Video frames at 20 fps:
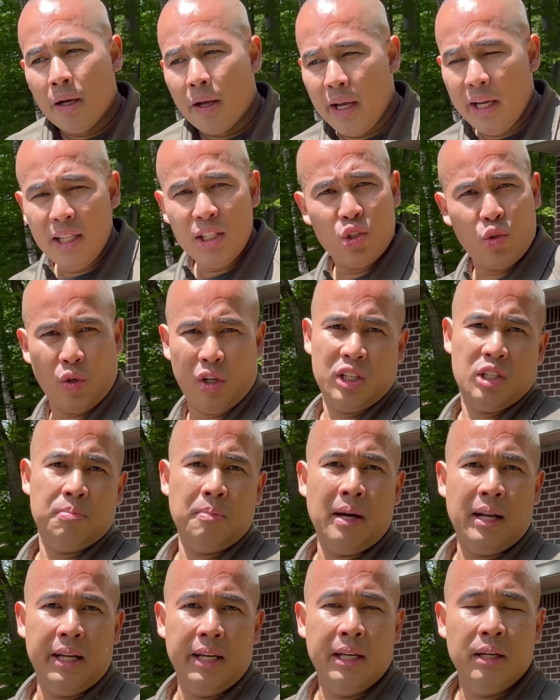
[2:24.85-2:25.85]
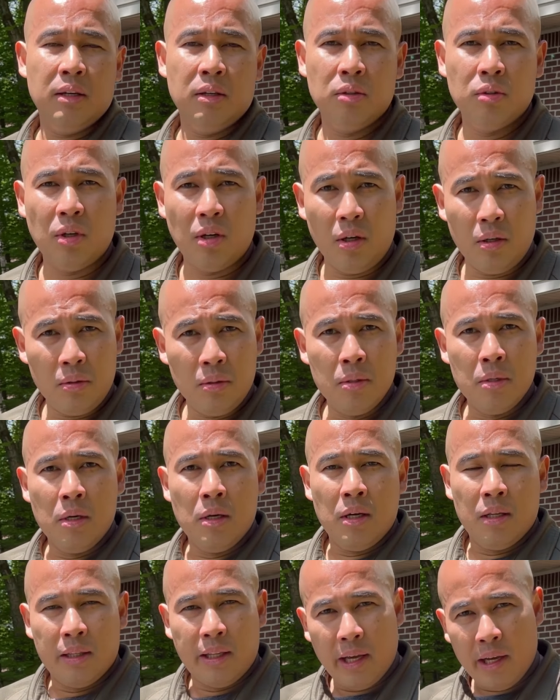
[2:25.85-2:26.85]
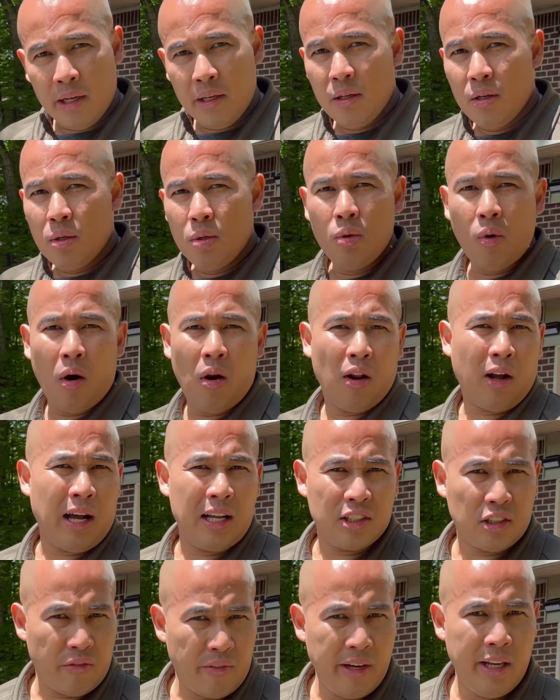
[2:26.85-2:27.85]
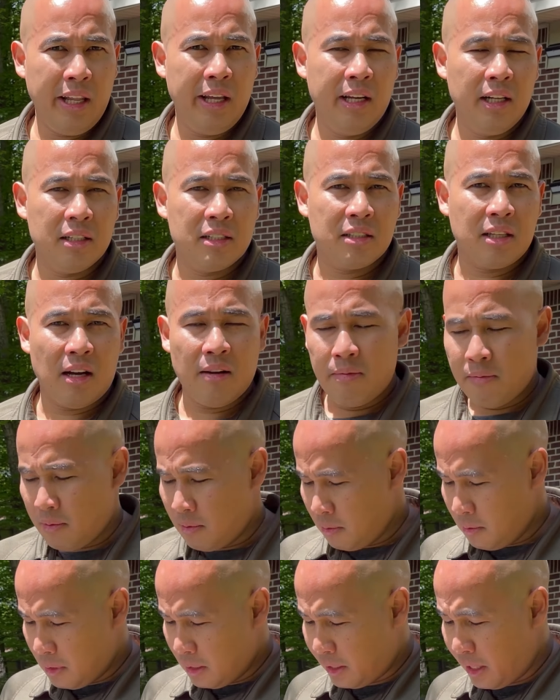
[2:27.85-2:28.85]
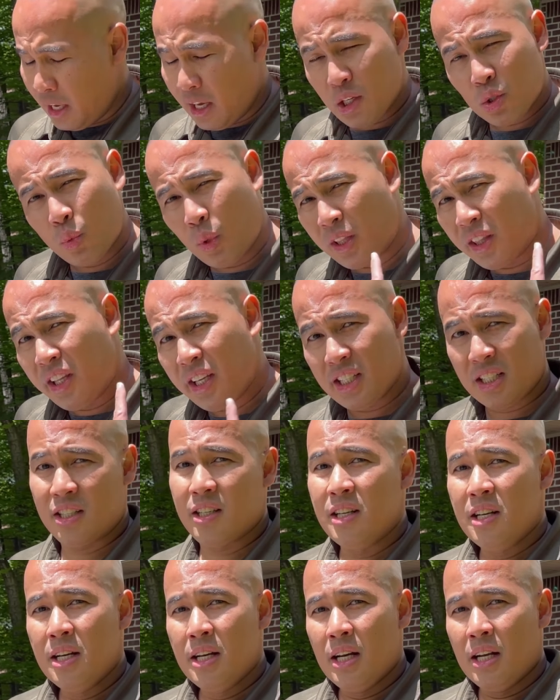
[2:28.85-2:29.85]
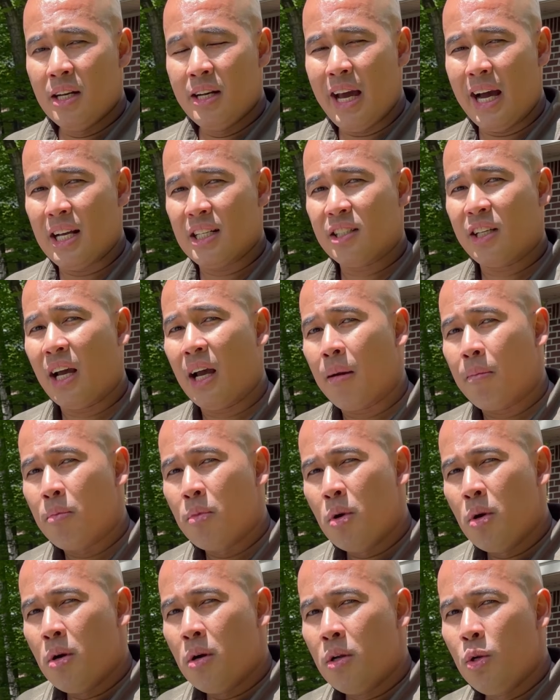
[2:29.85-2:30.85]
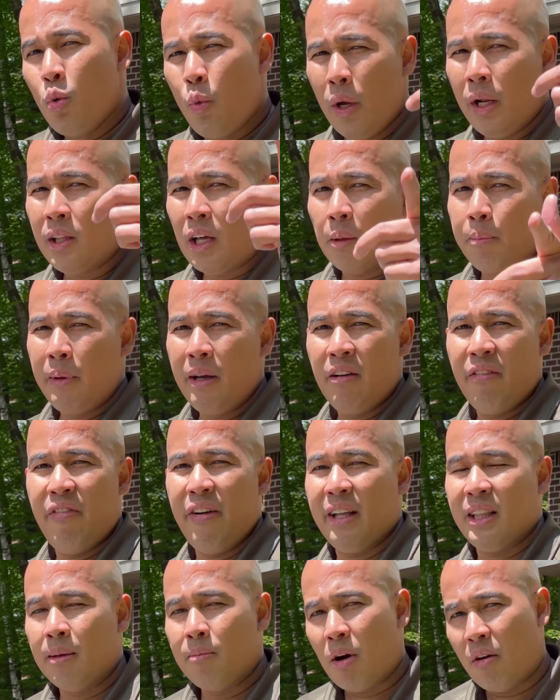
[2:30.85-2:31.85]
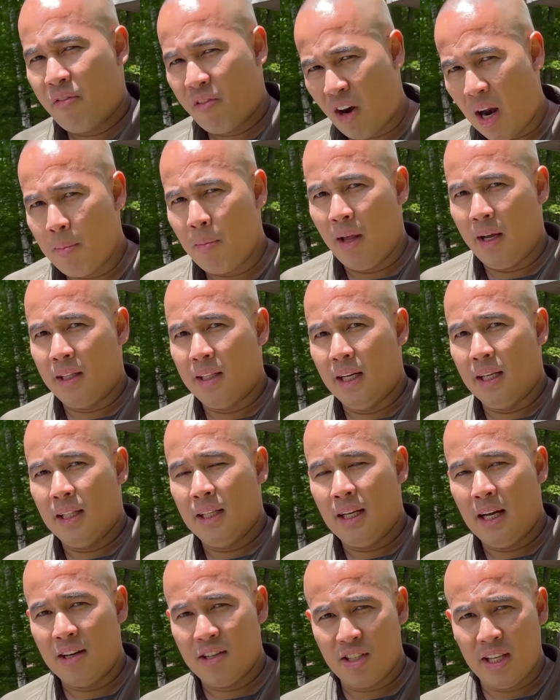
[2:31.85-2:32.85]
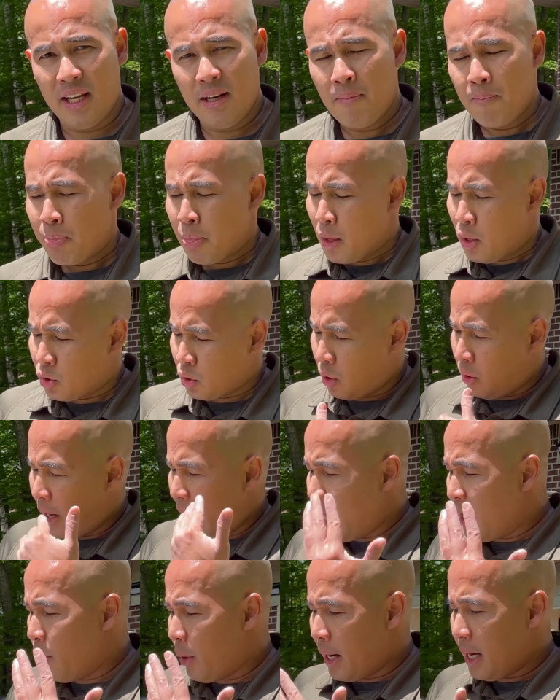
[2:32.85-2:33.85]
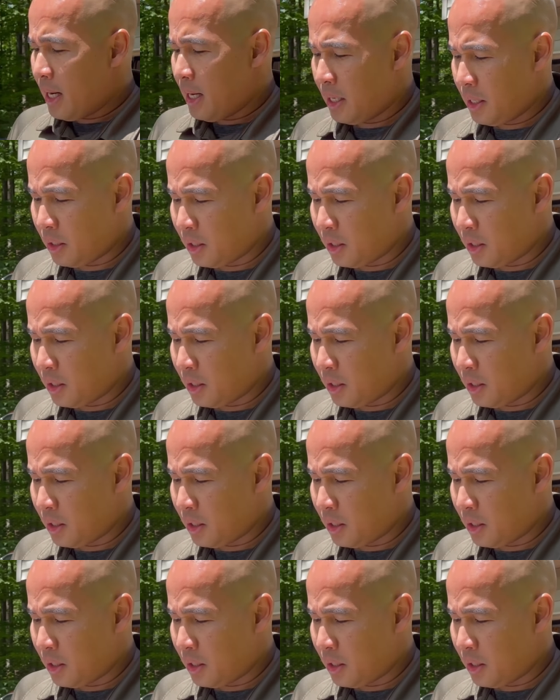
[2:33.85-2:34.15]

insurance money you know they do all kinds of illegal stuff the thing is with this dash cam you will not be a victim of crime like that understand so anyway